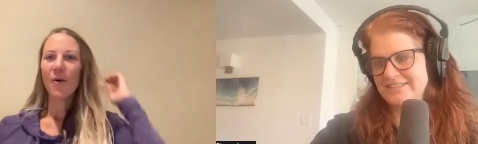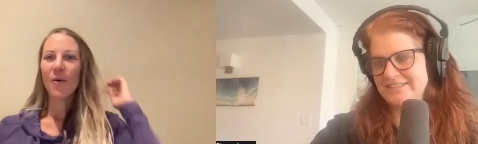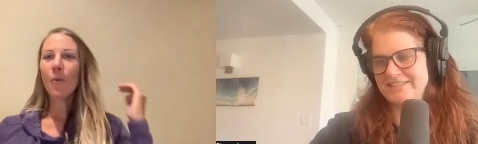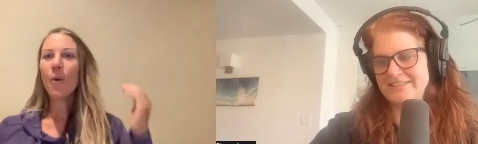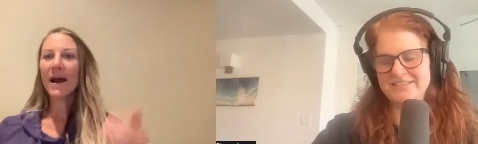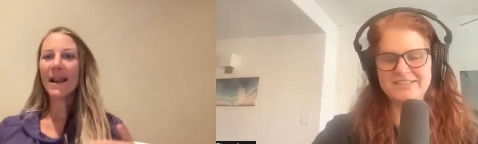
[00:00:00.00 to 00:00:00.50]

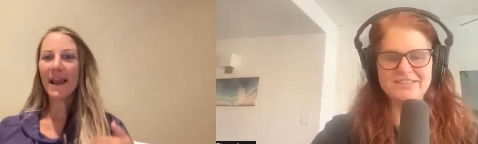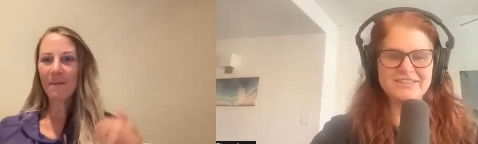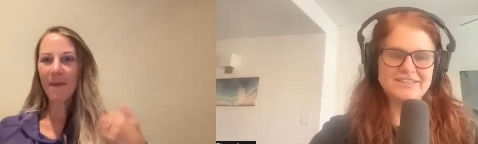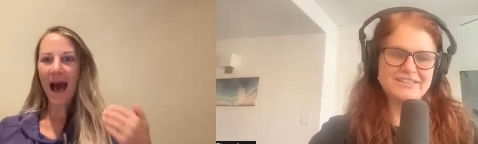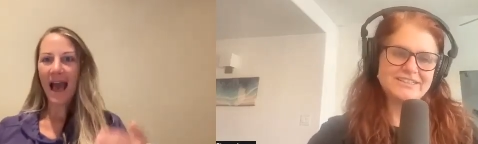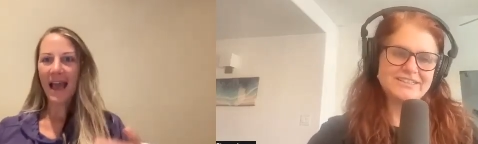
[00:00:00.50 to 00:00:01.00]
Speaker 1: what am
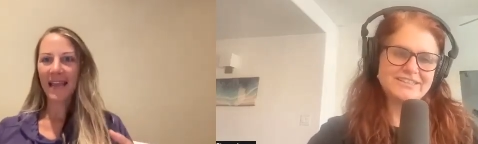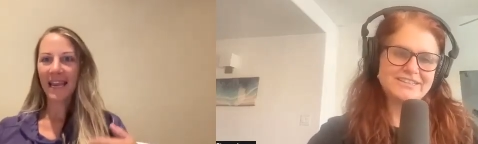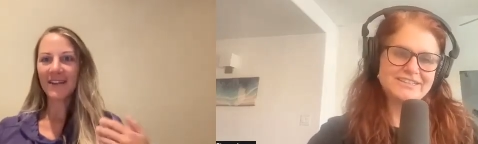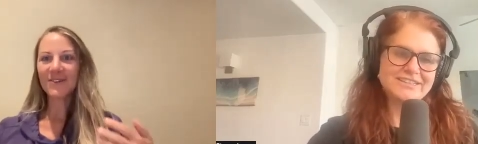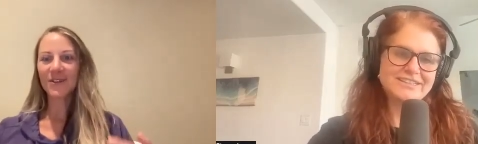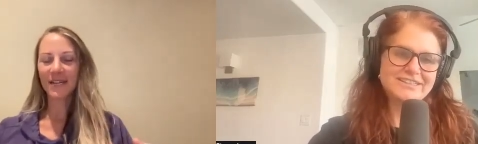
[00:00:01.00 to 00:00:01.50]
I
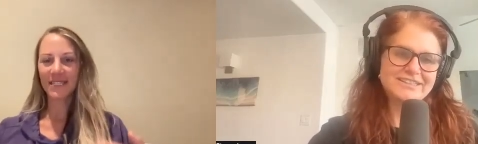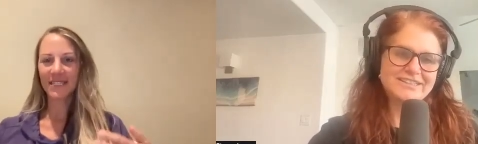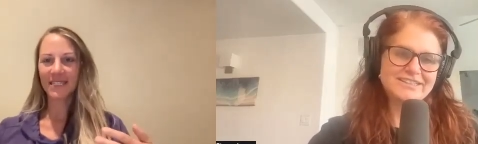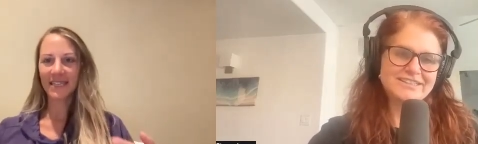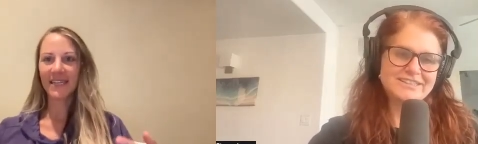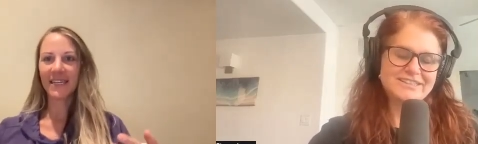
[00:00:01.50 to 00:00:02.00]

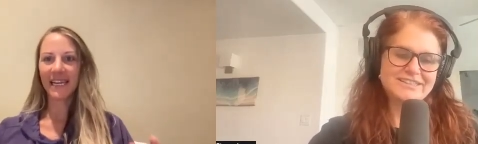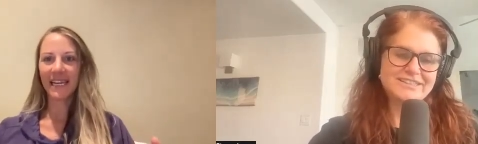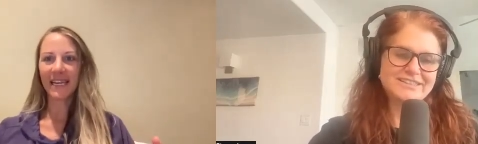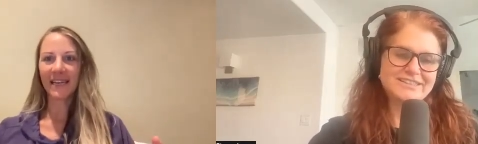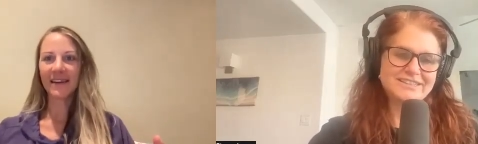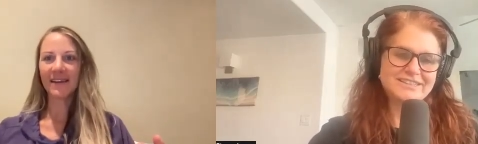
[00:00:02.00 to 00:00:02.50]
interested
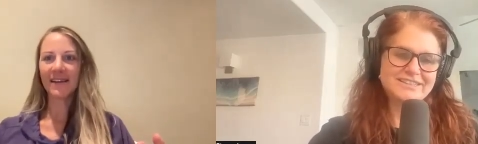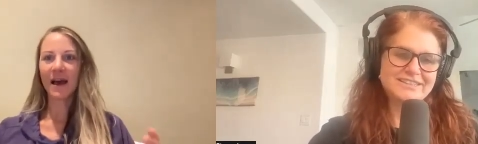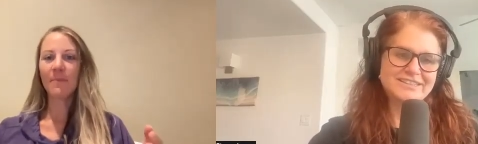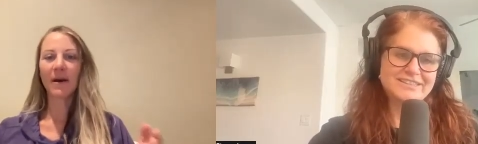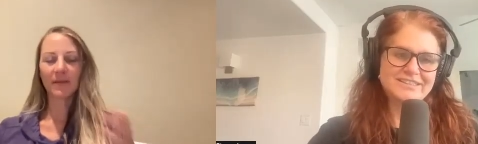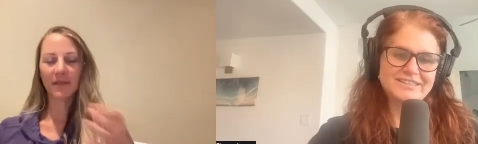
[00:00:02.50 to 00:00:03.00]
in
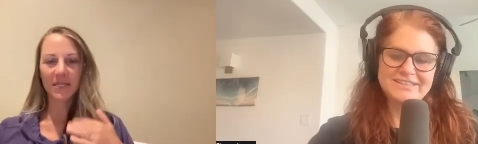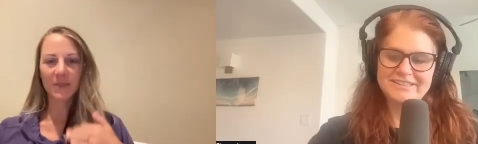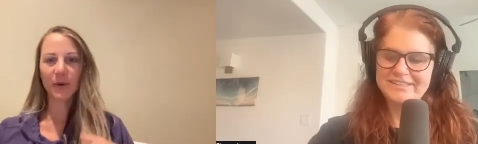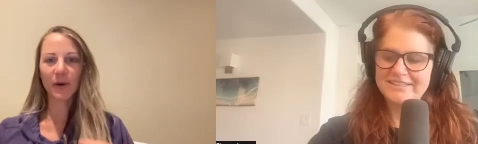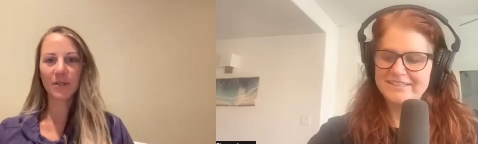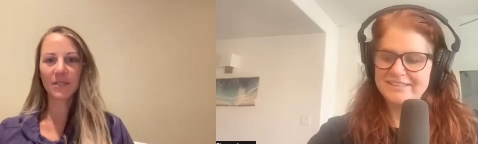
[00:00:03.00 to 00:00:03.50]
about this
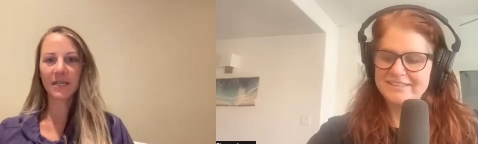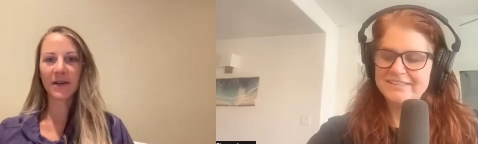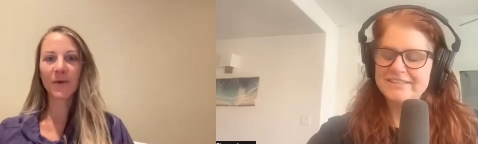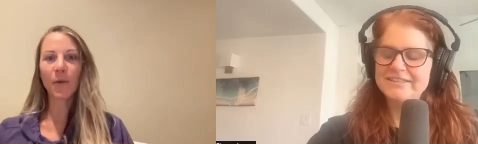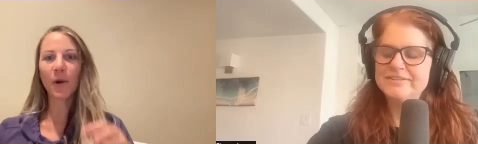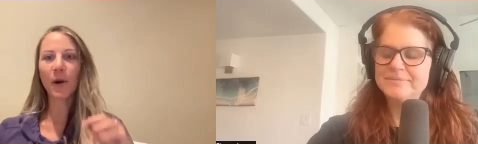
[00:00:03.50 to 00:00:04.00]

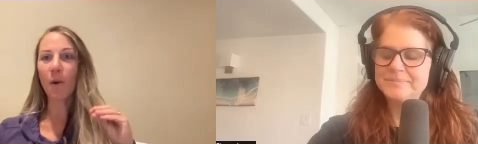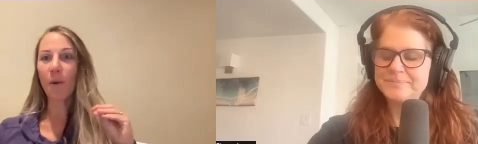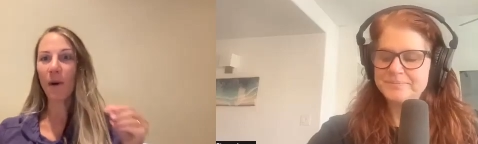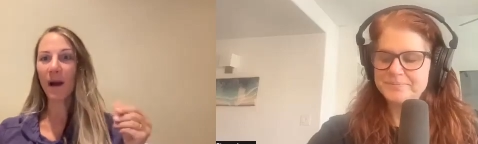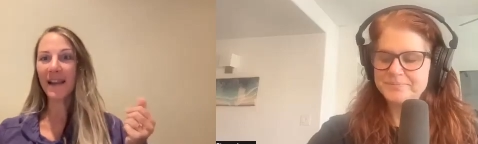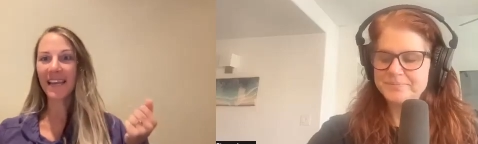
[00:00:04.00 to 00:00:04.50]
person or
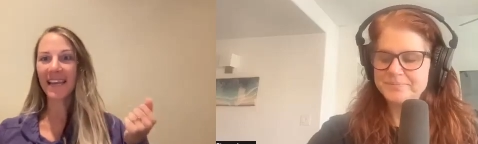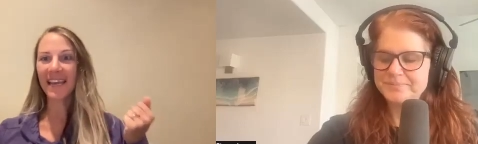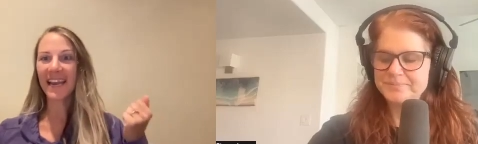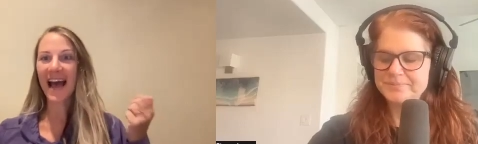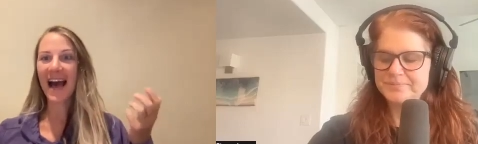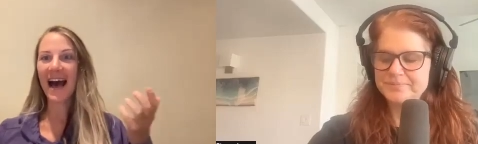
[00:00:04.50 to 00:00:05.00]
what
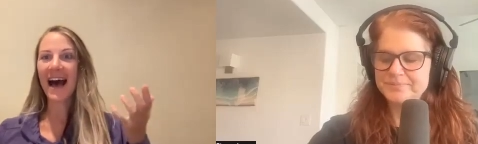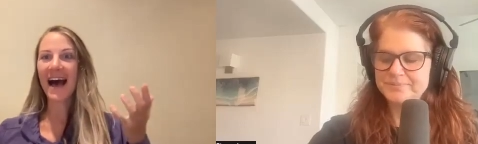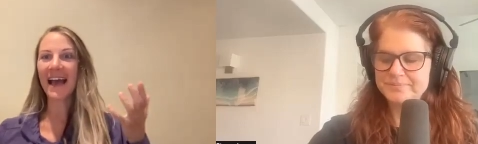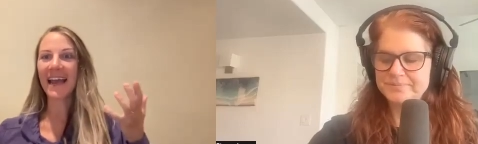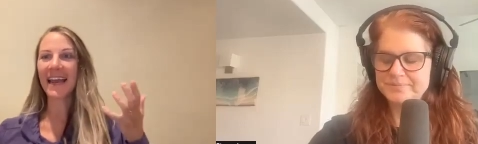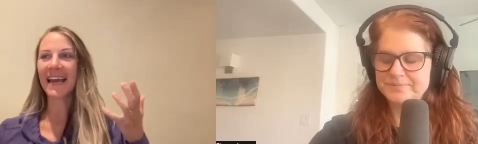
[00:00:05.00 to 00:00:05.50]
can
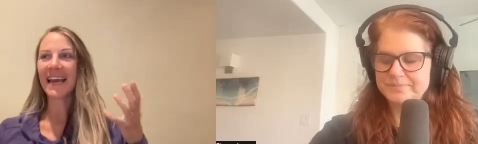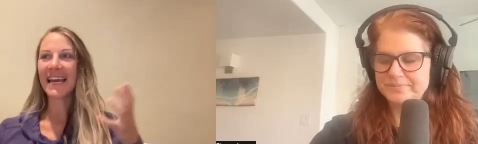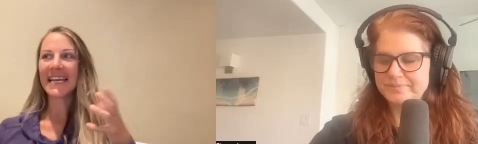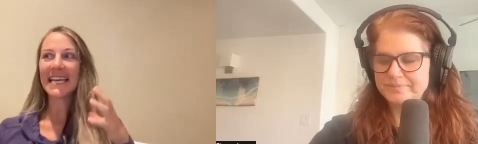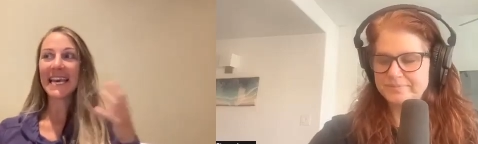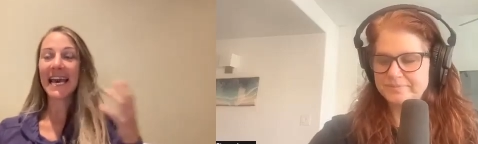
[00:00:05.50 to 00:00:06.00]
I
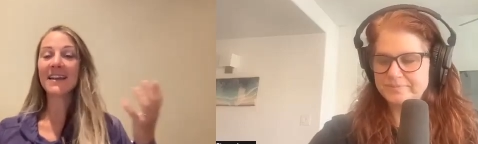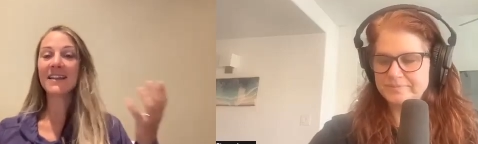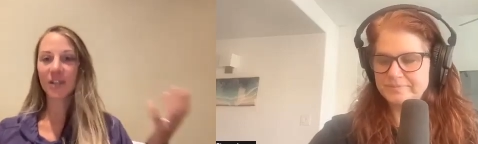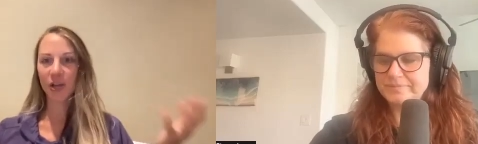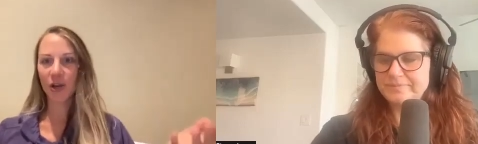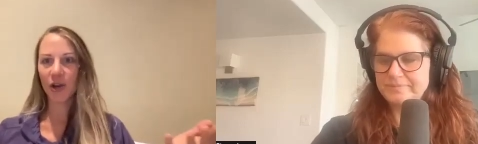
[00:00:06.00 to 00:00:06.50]
get
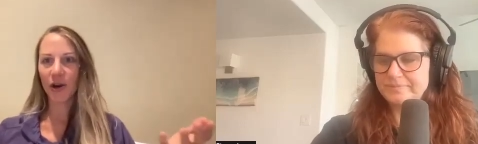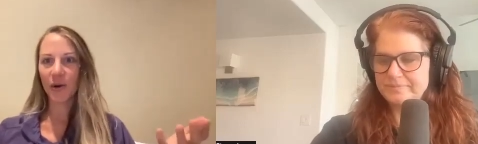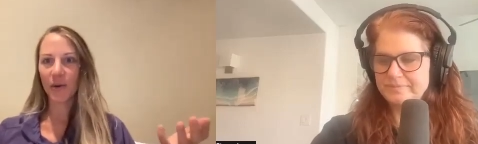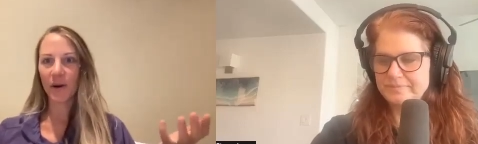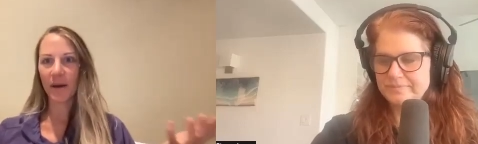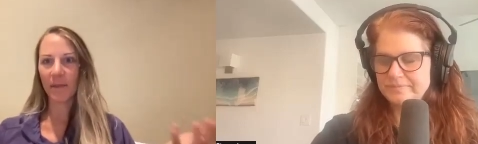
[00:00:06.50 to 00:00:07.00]
to
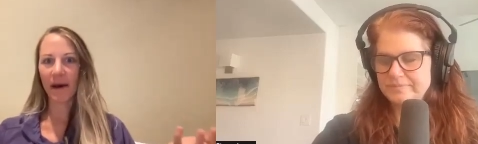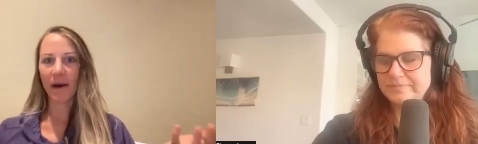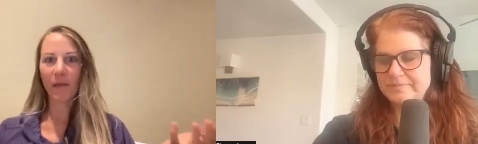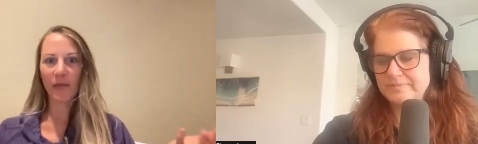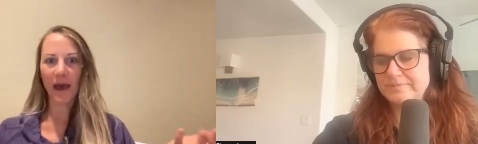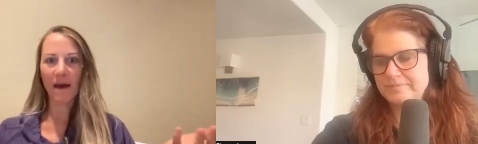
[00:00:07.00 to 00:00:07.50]
know
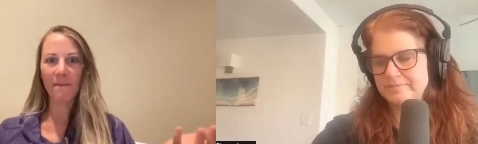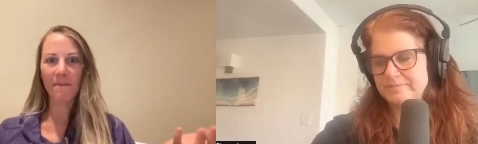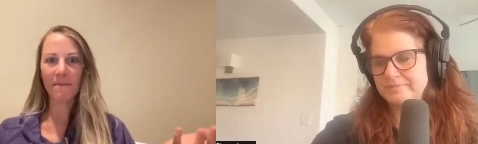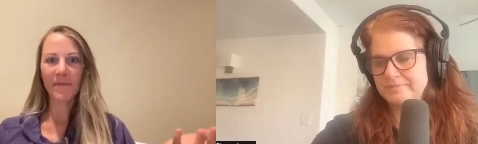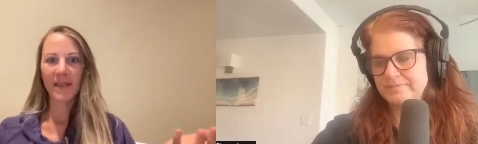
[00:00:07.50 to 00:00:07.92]
about them?